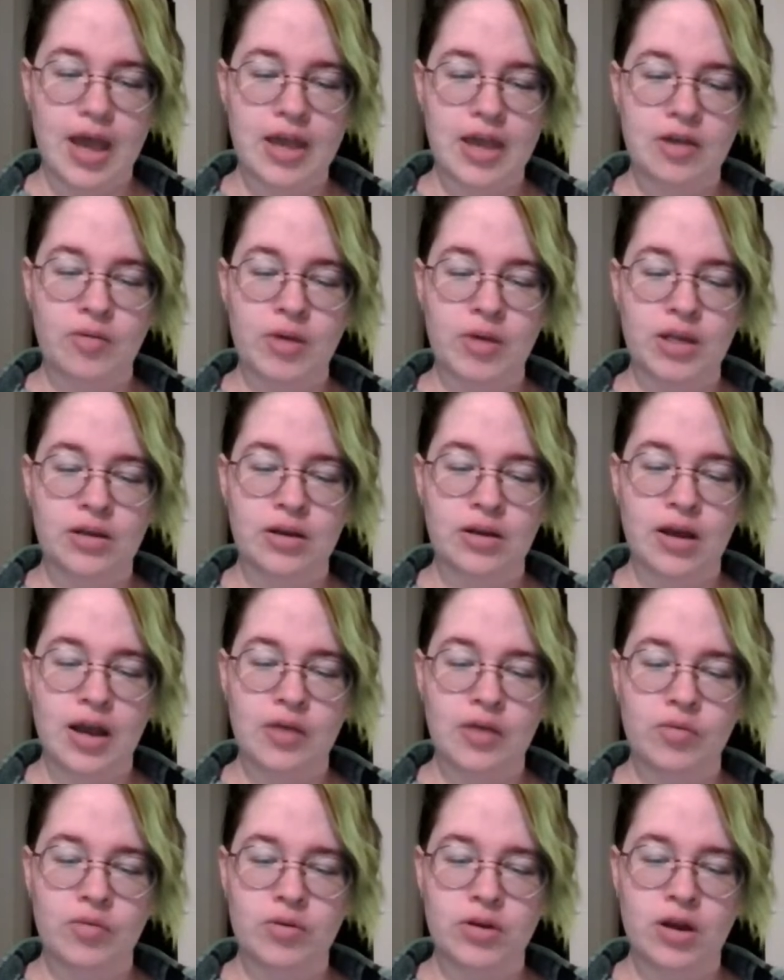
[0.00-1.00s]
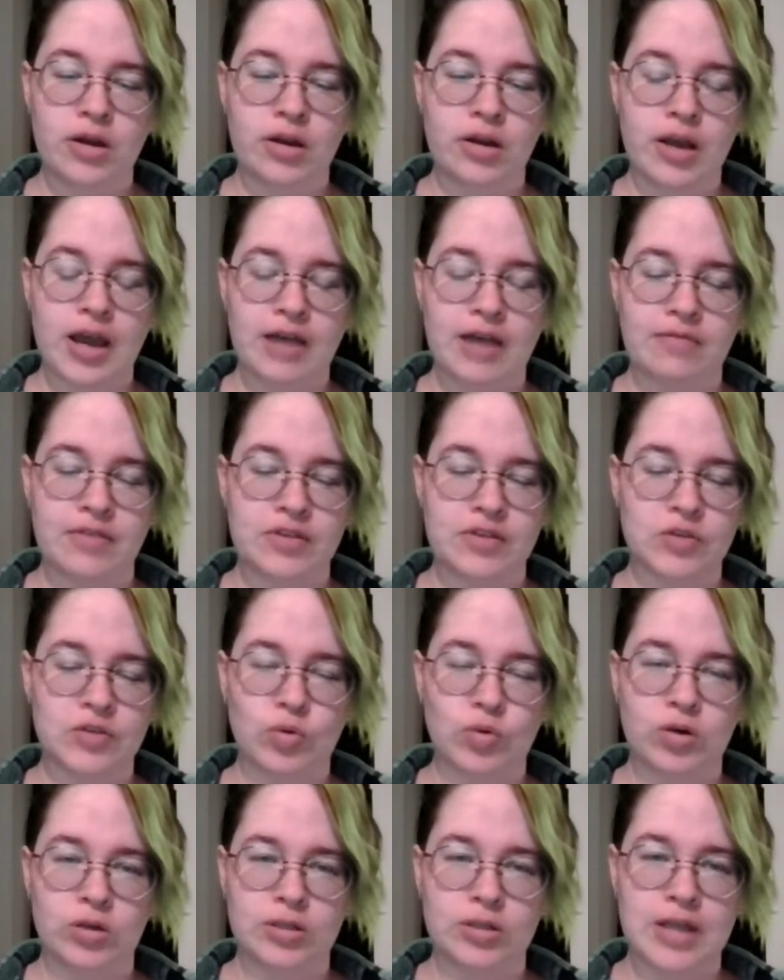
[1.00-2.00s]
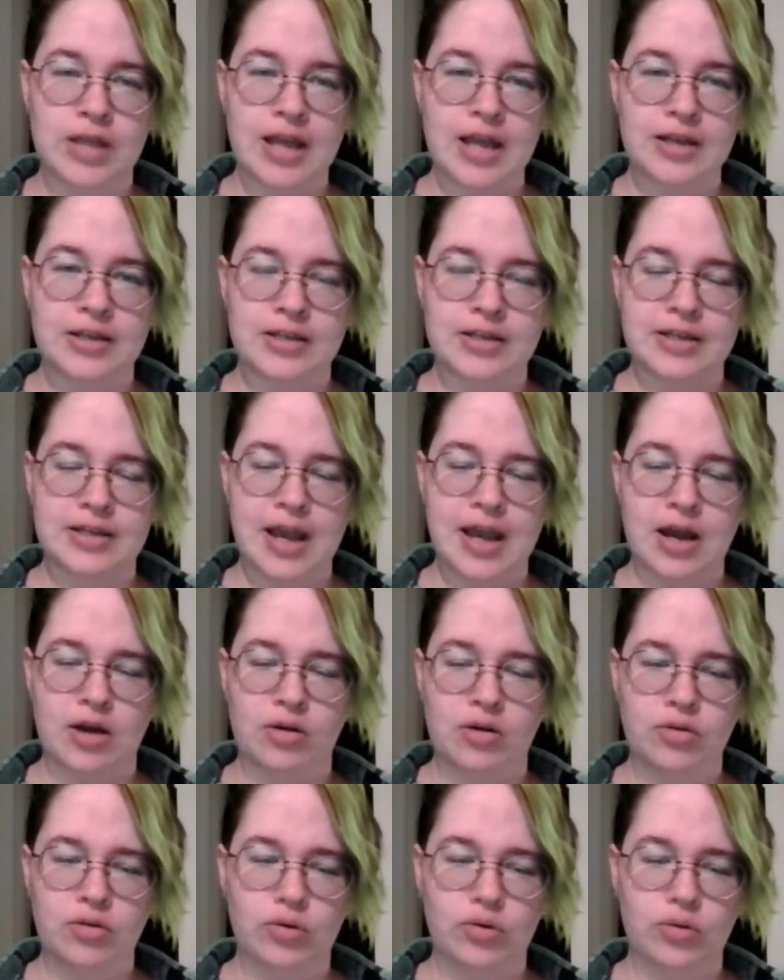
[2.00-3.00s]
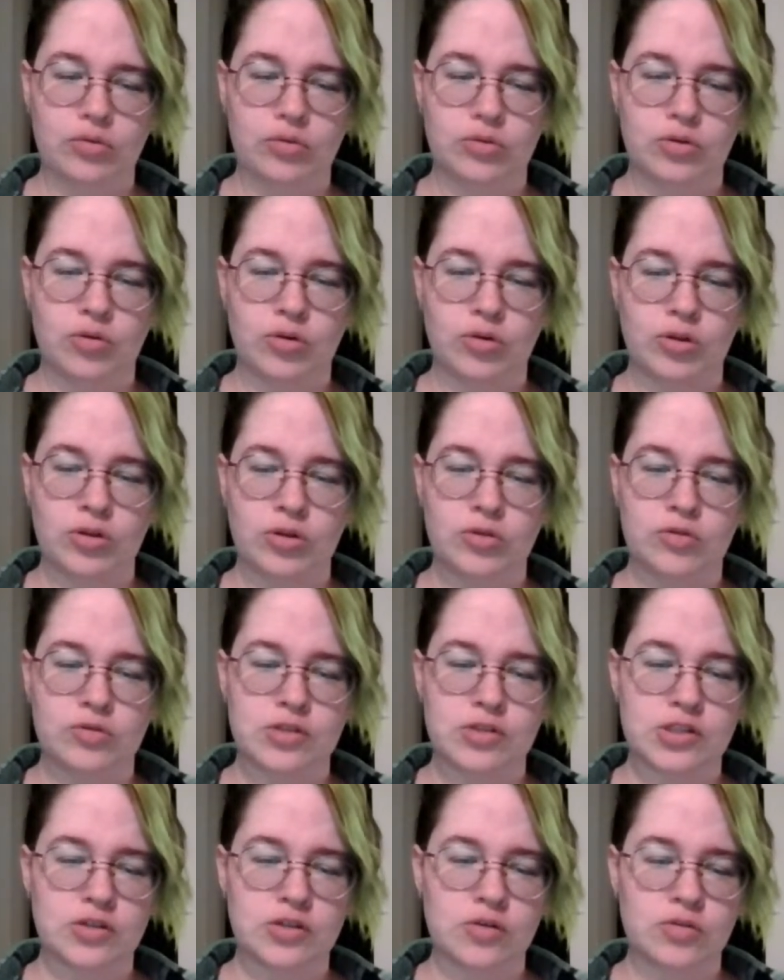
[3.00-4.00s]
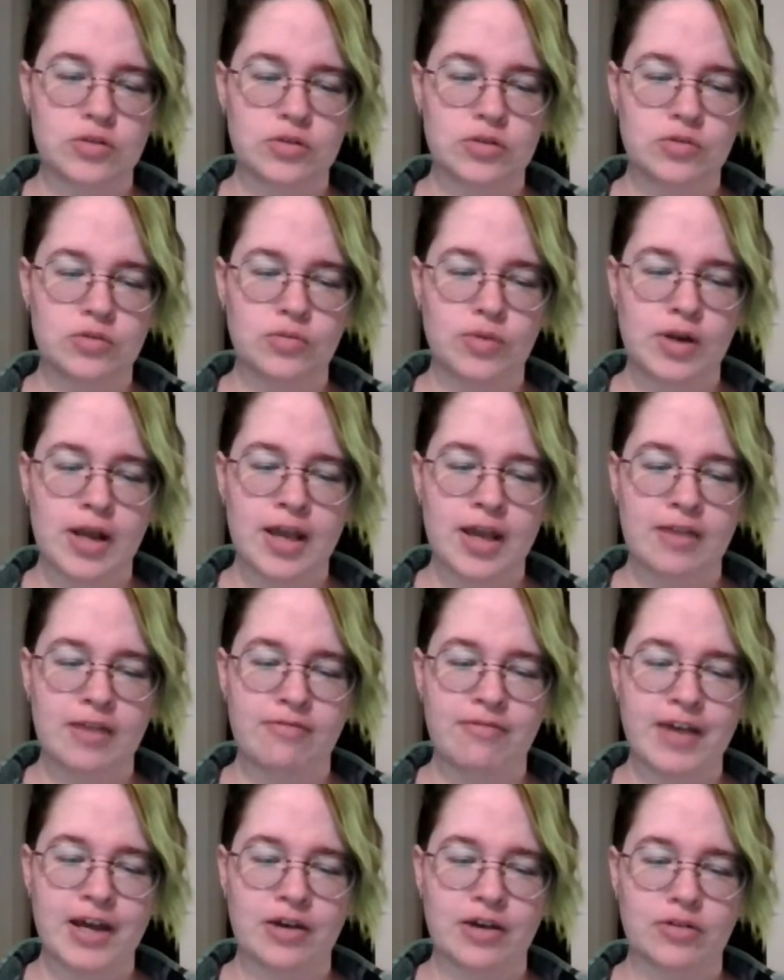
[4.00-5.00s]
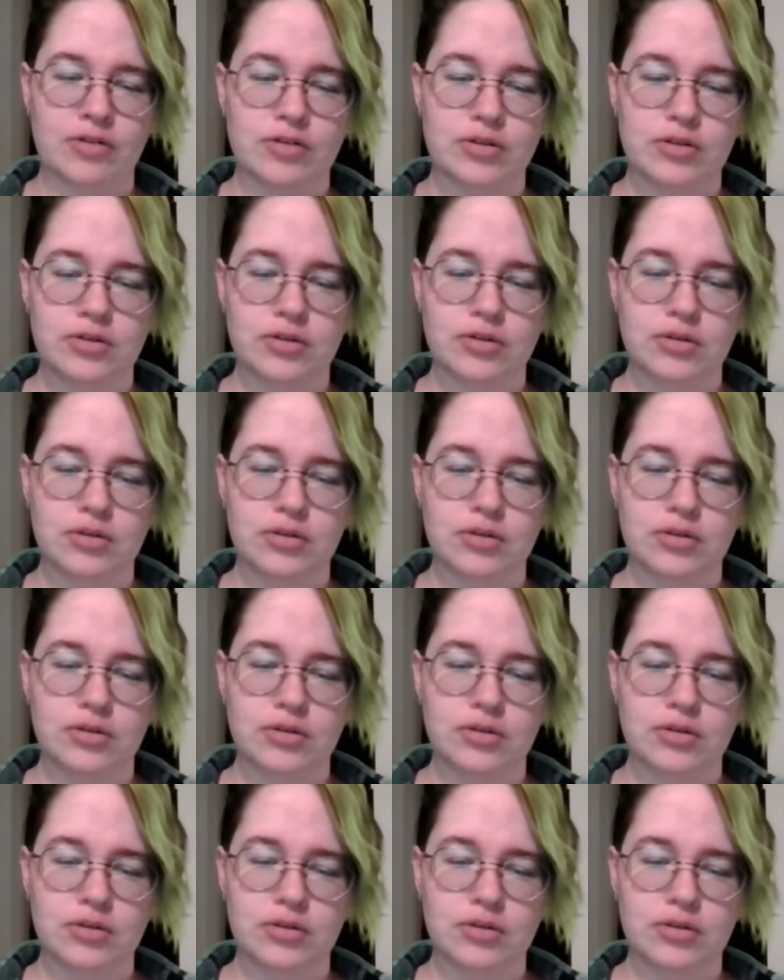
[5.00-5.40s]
Éowyn, I would not have this world end now, nor lose so soon what I have found."